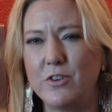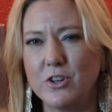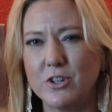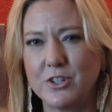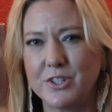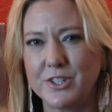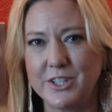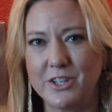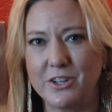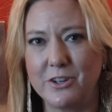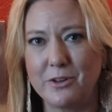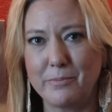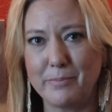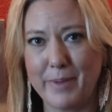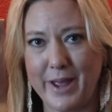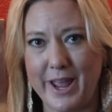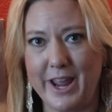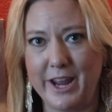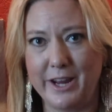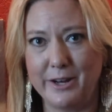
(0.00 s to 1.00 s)
you're still in
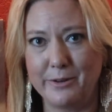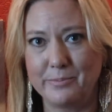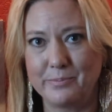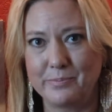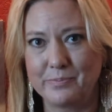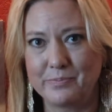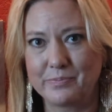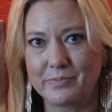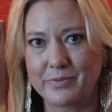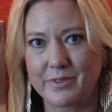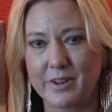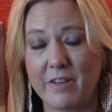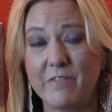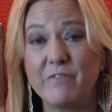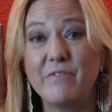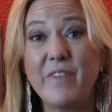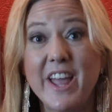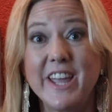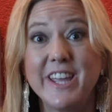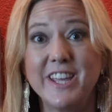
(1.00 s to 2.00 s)
pain.
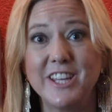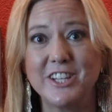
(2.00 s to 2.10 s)
Fake